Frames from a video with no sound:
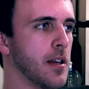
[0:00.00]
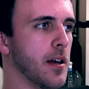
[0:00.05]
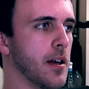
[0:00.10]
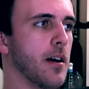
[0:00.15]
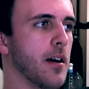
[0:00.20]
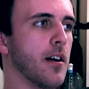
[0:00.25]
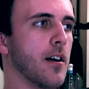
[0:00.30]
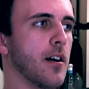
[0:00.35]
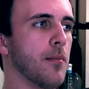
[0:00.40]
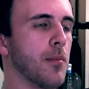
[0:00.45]

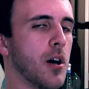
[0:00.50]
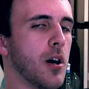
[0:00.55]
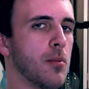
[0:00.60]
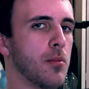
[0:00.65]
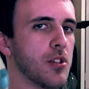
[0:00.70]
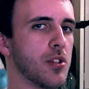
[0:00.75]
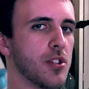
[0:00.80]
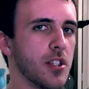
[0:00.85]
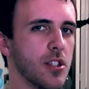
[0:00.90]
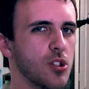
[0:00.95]

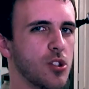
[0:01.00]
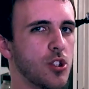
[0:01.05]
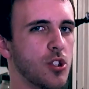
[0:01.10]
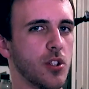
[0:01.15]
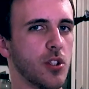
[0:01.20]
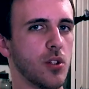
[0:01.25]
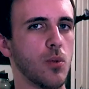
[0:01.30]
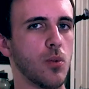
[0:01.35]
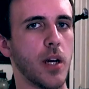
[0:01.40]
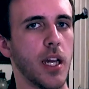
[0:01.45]
almost a
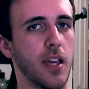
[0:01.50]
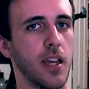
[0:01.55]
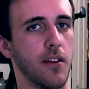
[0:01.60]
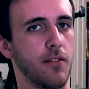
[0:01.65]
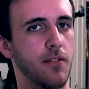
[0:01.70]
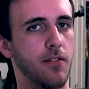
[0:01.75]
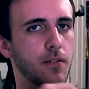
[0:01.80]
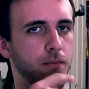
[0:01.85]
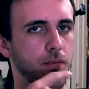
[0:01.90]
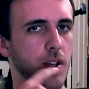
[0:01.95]
chill
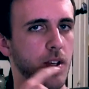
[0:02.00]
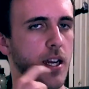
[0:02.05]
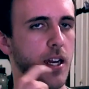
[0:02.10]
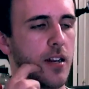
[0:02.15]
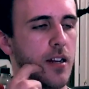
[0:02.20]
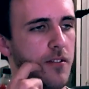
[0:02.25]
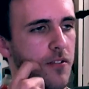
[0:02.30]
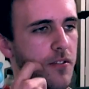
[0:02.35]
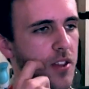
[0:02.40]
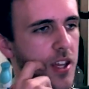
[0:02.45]
wave
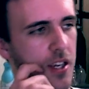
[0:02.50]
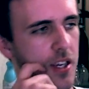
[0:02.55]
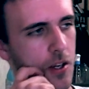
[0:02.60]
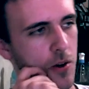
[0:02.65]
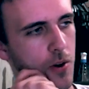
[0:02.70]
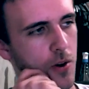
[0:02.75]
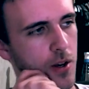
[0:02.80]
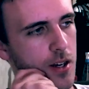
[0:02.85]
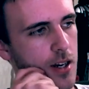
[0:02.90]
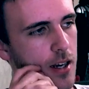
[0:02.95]
kind of thing
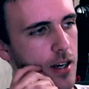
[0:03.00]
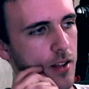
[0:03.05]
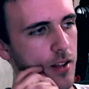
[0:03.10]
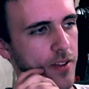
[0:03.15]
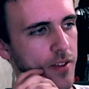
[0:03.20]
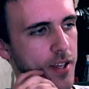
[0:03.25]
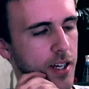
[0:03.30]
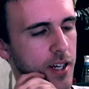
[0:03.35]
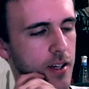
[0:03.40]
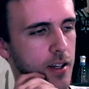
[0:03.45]
going on in
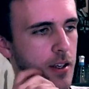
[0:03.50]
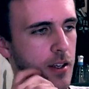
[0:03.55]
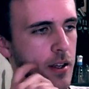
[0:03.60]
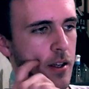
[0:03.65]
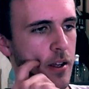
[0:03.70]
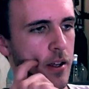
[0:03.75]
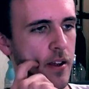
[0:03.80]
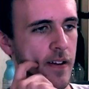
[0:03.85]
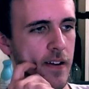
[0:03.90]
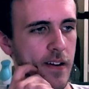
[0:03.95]
there.
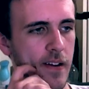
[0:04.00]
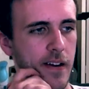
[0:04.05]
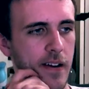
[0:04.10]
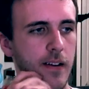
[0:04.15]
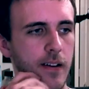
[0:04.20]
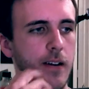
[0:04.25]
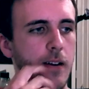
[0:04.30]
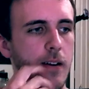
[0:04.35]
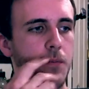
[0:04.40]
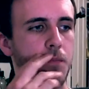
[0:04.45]

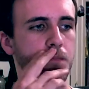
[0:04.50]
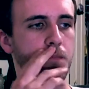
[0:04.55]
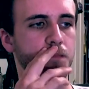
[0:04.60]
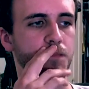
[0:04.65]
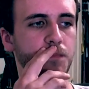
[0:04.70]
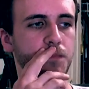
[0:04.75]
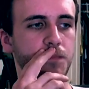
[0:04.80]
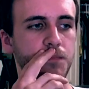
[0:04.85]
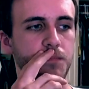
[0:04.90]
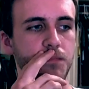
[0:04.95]
And
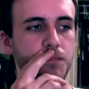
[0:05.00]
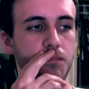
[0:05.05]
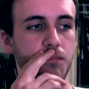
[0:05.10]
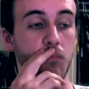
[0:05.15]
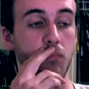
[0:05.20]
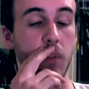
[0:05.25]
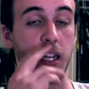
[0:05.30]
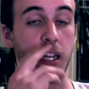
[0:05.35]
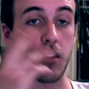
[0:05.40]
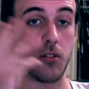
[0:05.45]

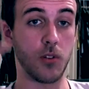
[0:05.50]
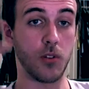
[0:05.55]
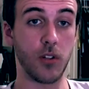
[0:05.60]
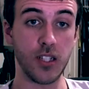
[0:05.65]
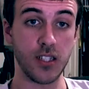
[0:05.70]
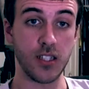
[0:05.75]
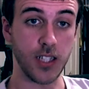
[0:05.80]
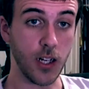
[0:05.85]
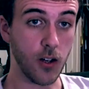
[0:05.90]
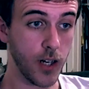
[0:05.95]
it really
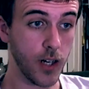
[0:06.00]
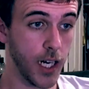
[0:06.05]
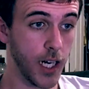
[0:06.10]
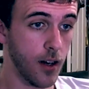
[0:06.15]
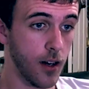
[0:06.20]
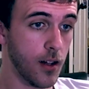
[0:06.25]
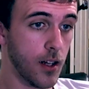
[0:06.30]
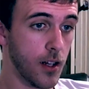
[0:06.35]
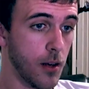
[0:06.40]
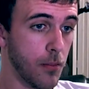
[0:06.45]

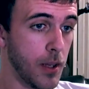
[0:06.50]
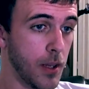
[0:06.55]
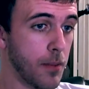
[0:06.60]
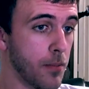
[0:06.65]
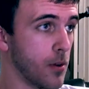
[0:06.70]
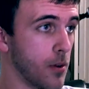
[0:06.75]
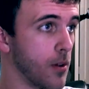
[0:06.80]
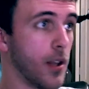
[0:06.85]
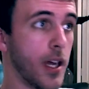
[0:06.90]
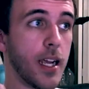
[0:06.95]
segregated a lot of
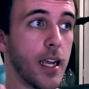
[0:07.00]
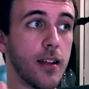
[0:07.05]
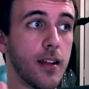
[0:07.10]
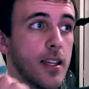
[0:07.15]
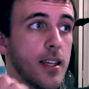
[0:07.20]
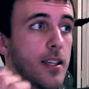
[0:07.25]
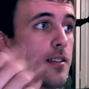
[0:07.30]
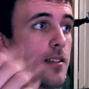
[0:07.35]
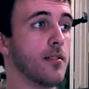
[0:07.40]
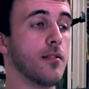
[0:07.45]
people, like
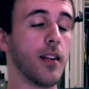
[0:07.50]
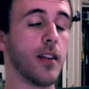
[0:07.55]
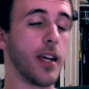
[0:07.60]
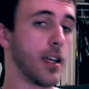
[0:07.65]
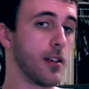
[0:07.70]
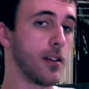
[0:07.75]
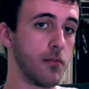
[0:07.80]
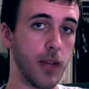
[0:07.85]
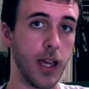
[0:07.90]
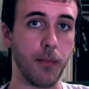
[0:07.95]

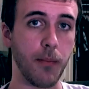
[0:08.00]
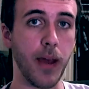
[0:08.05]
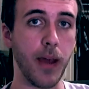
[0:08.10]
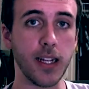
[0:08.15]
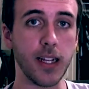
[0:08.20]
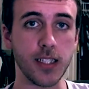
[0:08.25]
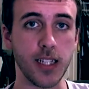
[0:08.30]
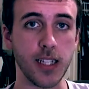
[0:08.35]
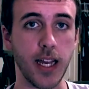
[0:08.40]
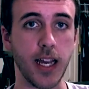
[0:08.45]

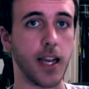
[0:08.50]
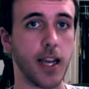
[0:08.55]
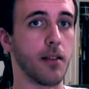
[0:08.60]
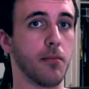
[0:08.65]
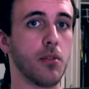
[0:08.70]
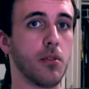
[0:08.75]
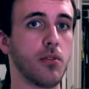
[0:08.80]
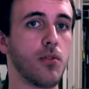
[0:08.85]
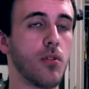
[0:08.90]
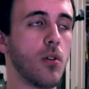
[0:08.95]
MX had
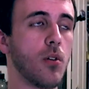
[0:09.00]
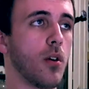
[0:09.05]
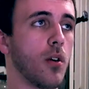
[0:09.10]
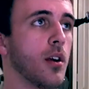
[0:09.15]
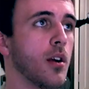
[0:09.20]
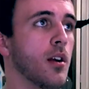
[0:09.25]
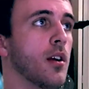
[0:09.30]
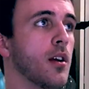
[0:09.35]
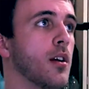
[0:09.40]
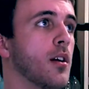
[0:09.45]

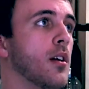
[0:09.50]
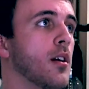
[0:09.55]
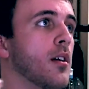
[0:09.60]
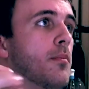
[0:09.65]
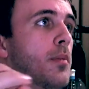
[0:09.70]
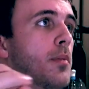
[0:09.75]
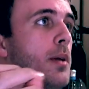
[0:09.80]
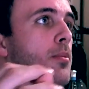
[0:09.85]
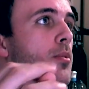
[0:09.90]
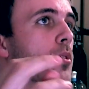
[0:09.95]
before.
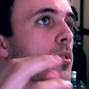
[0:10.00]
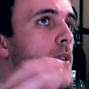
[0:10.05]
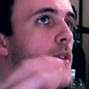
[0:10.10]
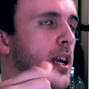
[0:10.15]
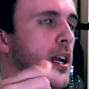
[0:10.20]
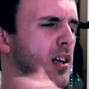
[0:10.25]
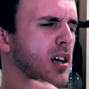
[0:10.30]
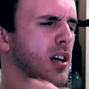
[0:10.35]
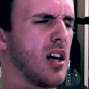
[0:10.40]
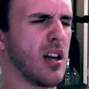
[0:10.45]
People were
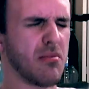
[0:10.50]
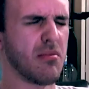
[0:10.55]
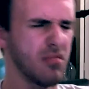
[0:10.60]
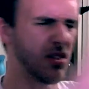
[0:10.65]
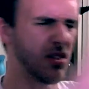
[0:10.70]
like, oh, I